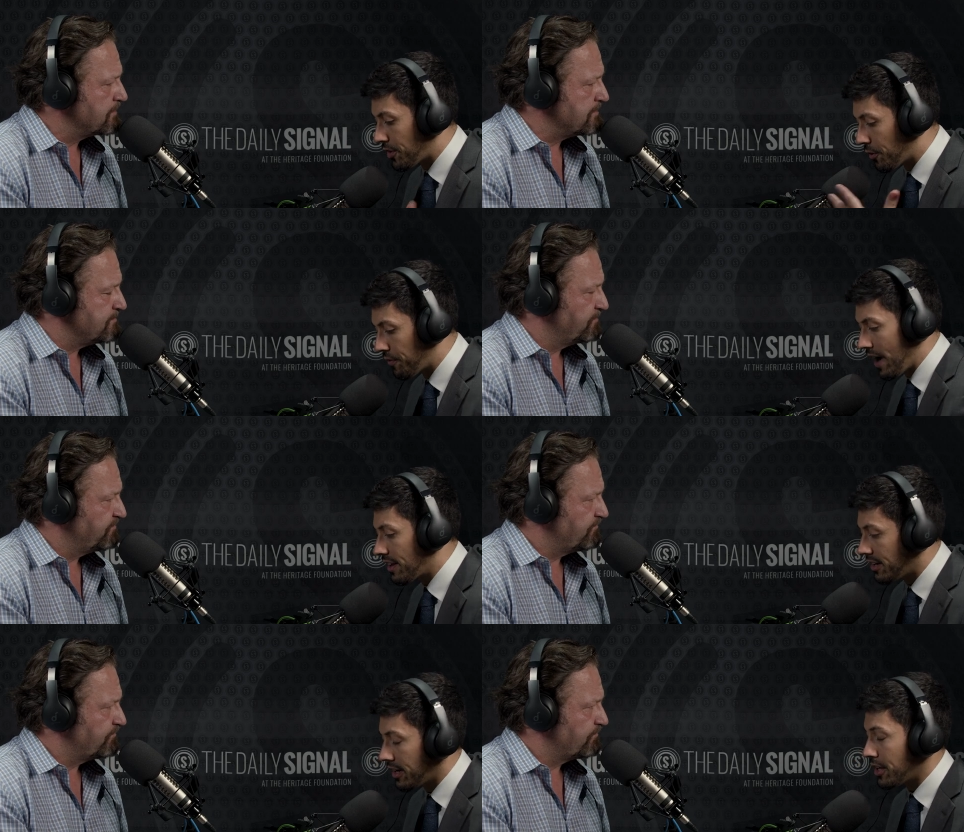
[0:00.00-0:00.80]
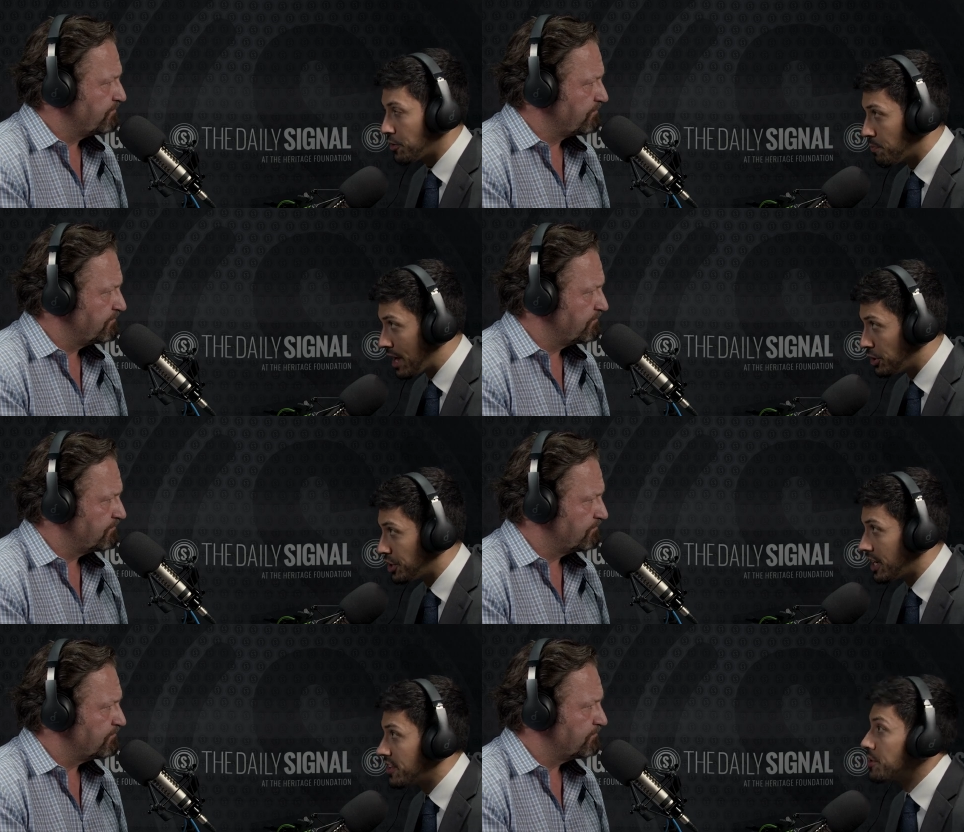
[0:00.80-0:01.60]
Speaker 1: that's so fascinating that you
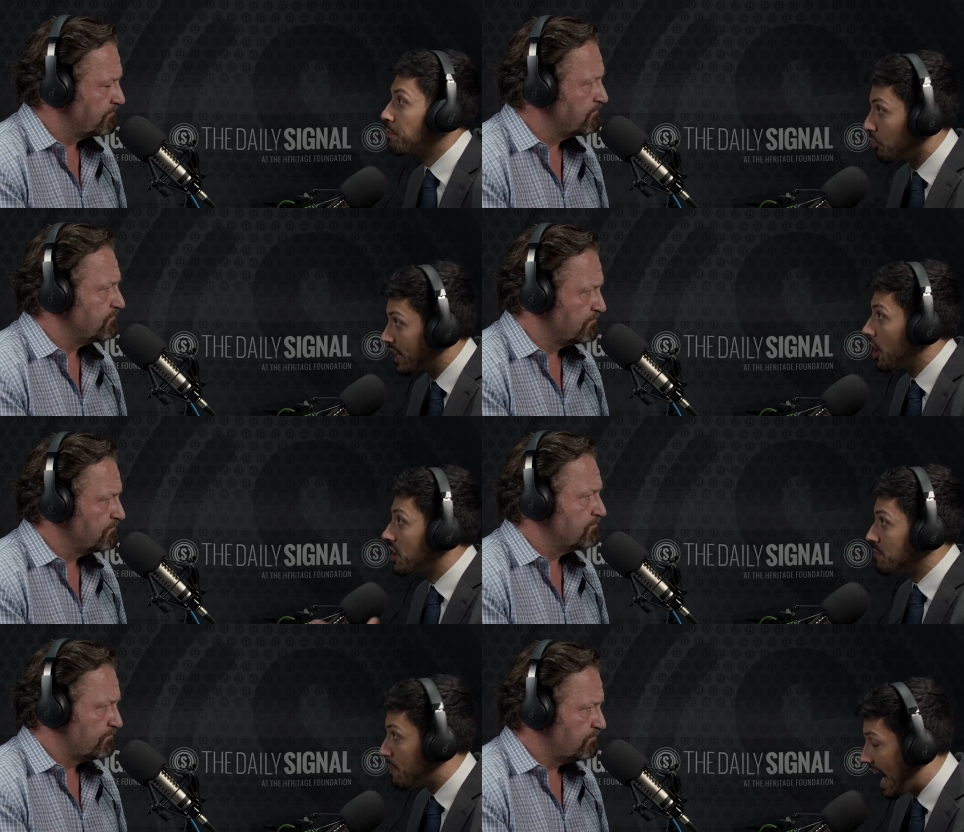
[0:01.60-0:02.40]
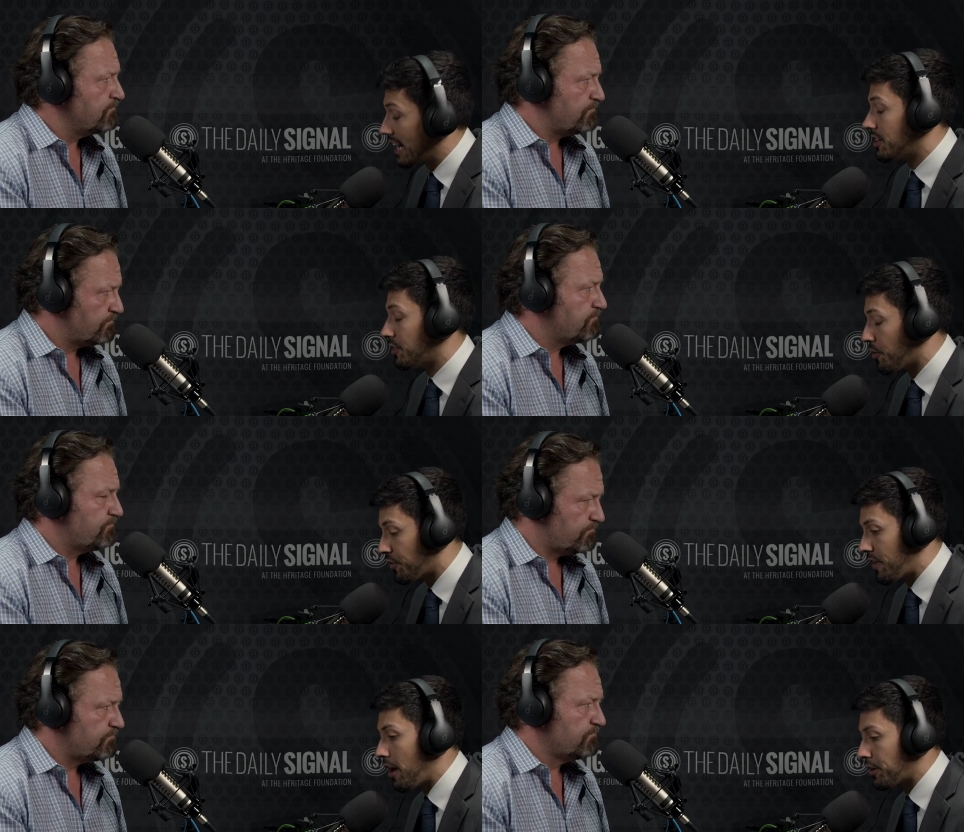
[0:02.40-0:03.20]
mentioned it's to bring us back to
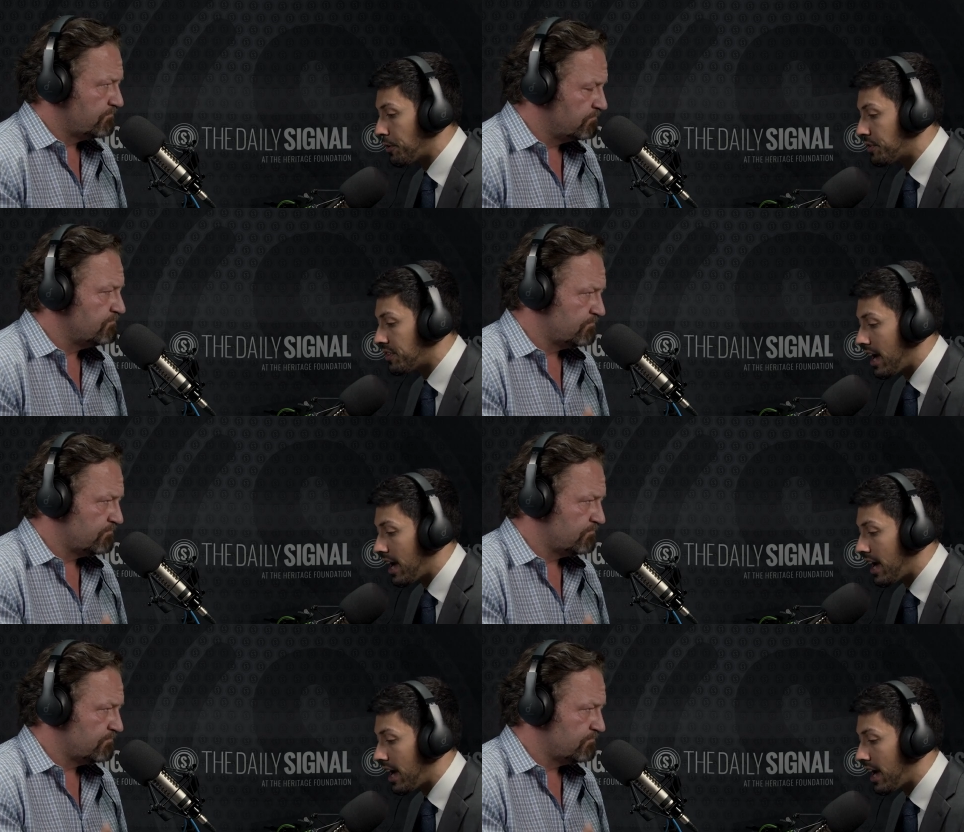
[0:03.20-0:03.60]
those values.